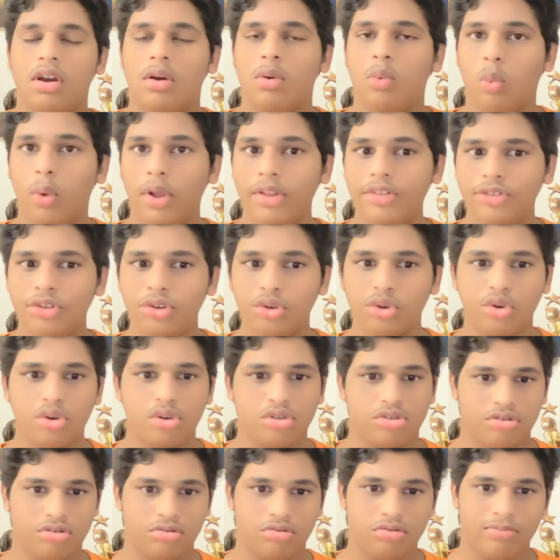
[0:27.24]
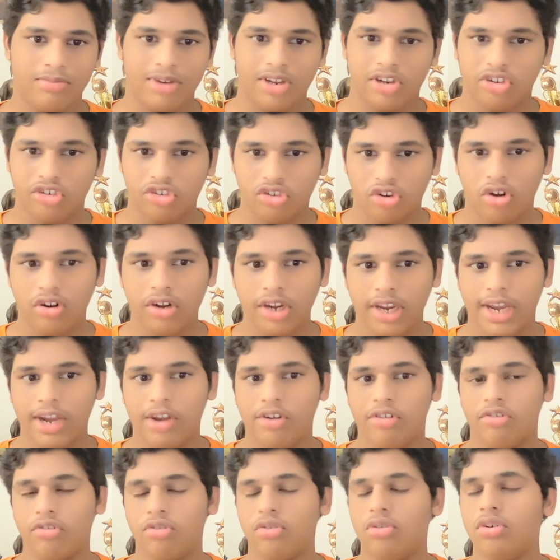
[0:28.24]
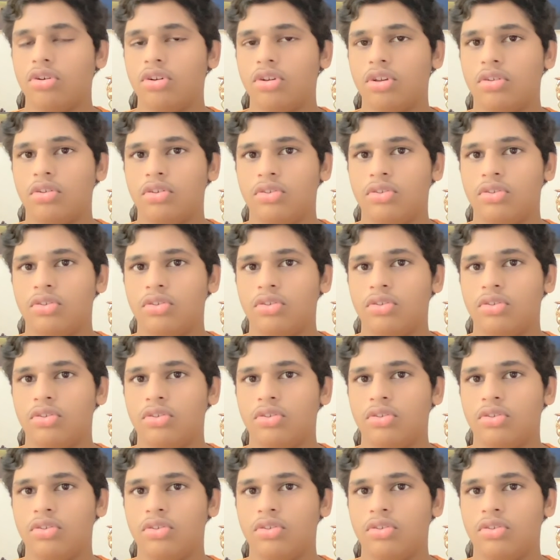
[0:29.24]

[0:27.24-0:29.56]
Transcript: Once you go through my short intro,